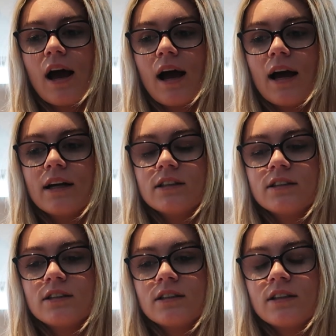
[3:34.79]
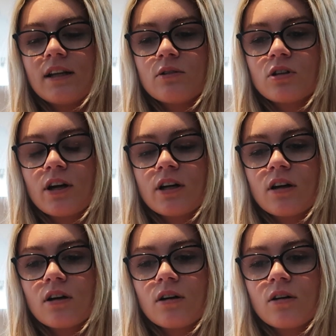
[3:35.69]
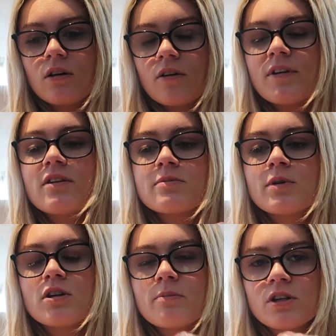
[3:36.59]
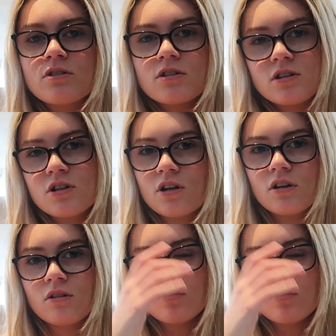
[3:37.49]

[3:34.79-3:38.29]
and it was like, I think it was Murder Mystery 2